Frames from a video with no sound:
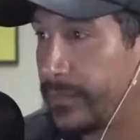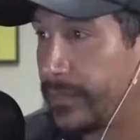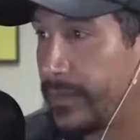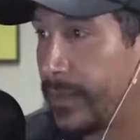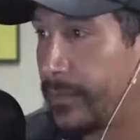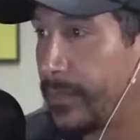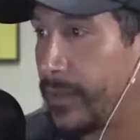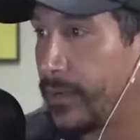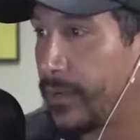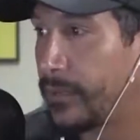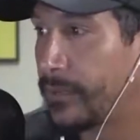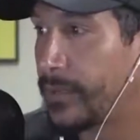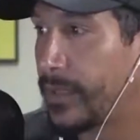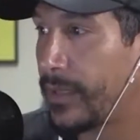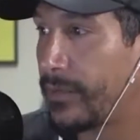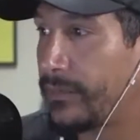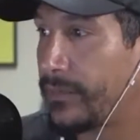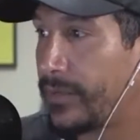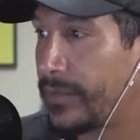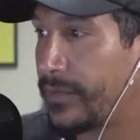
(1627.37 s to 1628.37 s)
I mean, normally
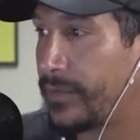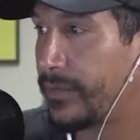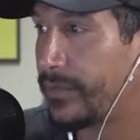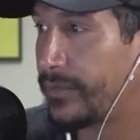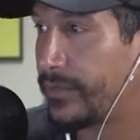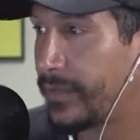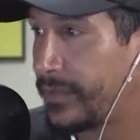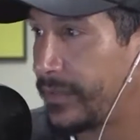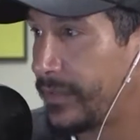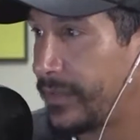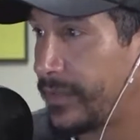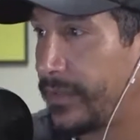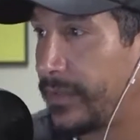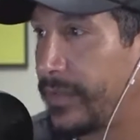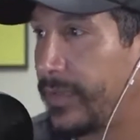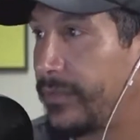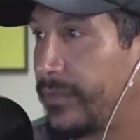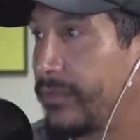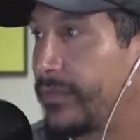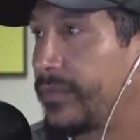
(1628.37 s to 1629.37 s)
I would say just stick to the
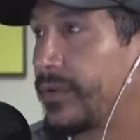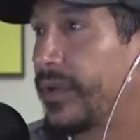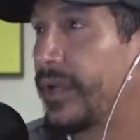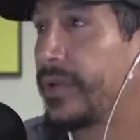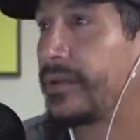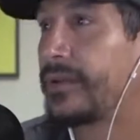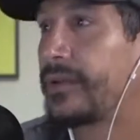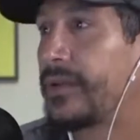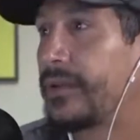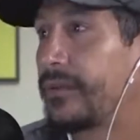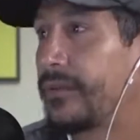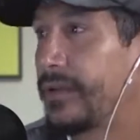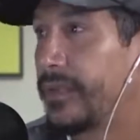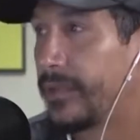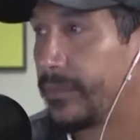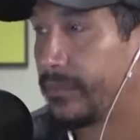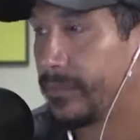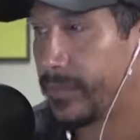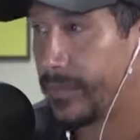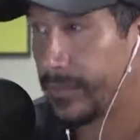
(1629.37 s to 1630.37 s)
dev chat stuff and
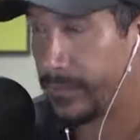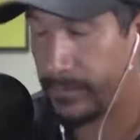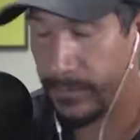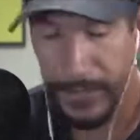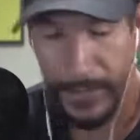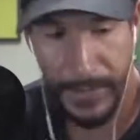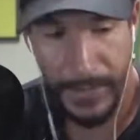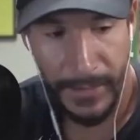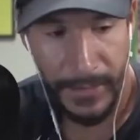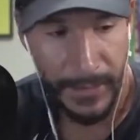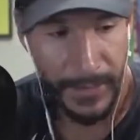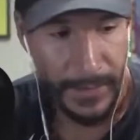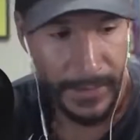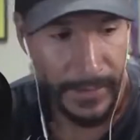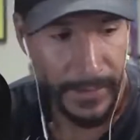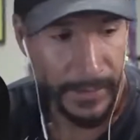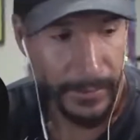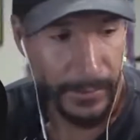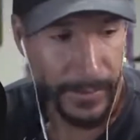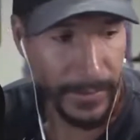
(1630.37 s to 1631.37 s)
keep on, but
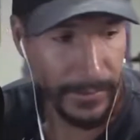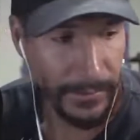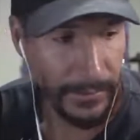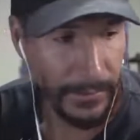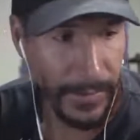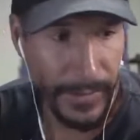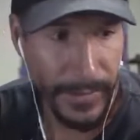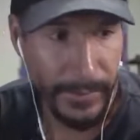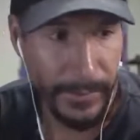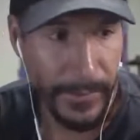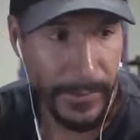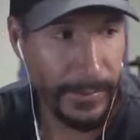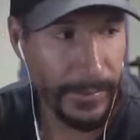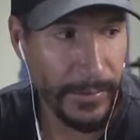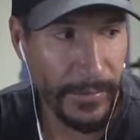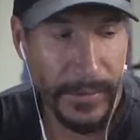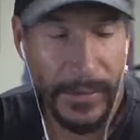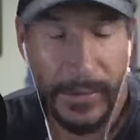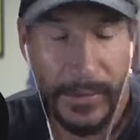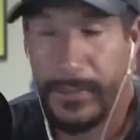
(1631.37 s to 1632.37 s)
you're right. I mean, the
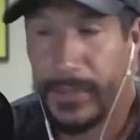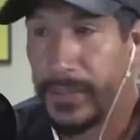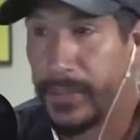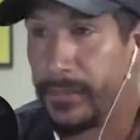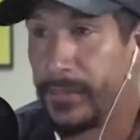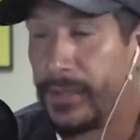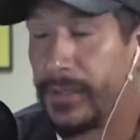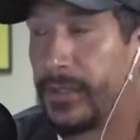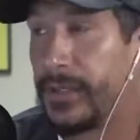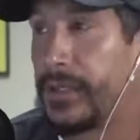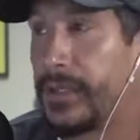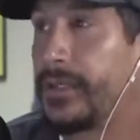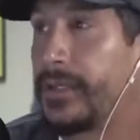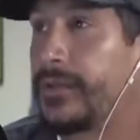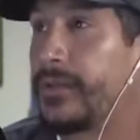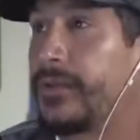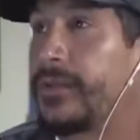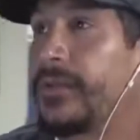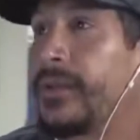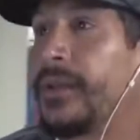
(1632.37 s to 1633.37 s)
programming community
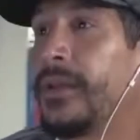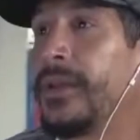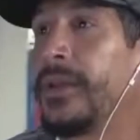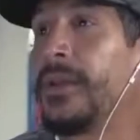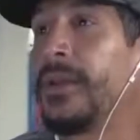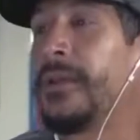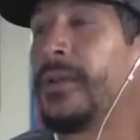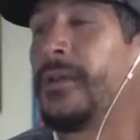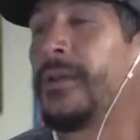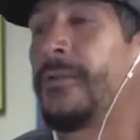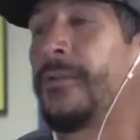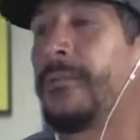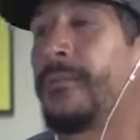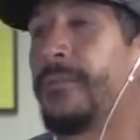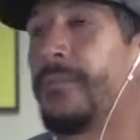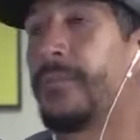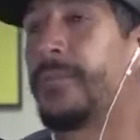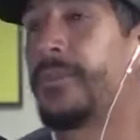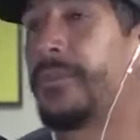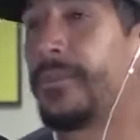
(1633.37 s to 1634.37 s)
is,
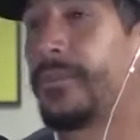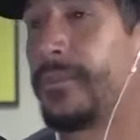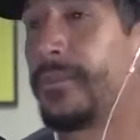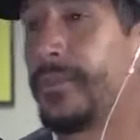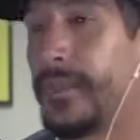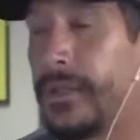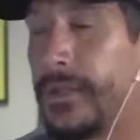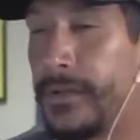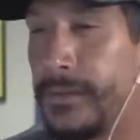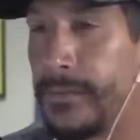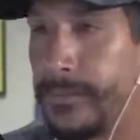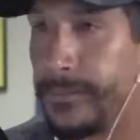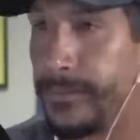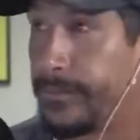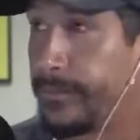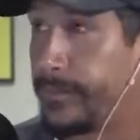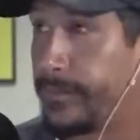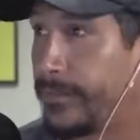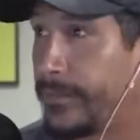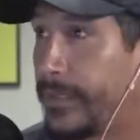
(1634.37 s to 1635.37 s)

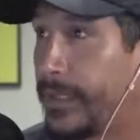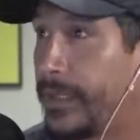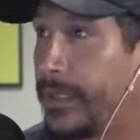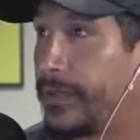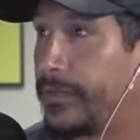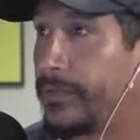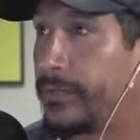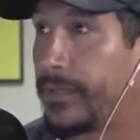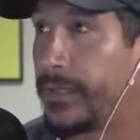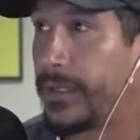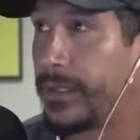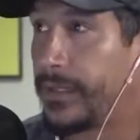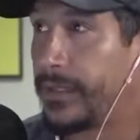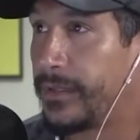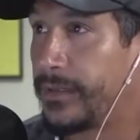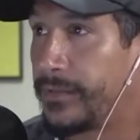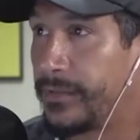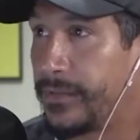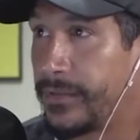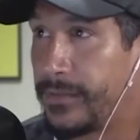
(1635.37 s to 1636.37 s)
it is what it
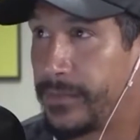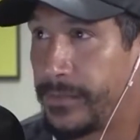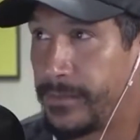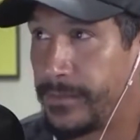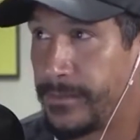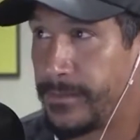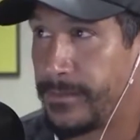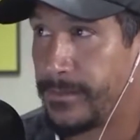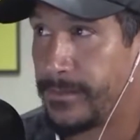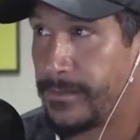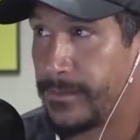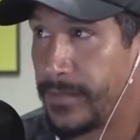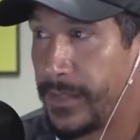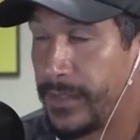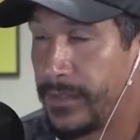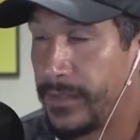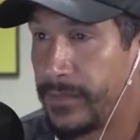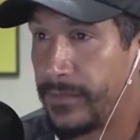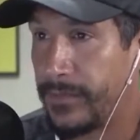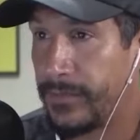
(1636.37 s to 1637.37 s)
is, and
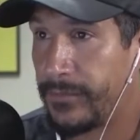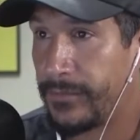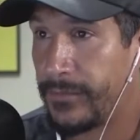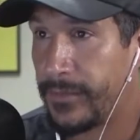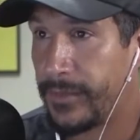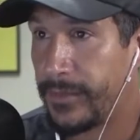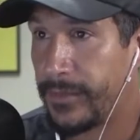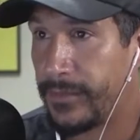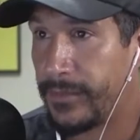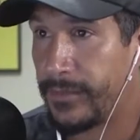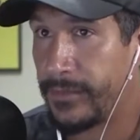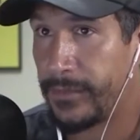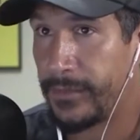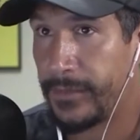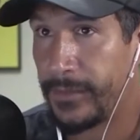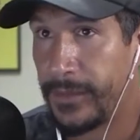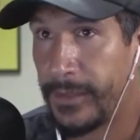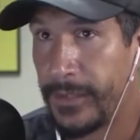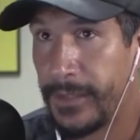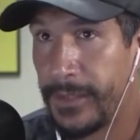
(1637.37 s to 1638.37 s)
so far it doesn't
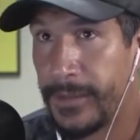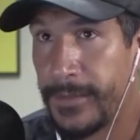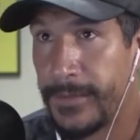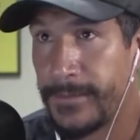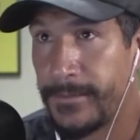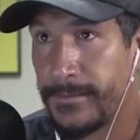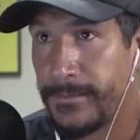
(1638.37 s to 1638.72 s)
look like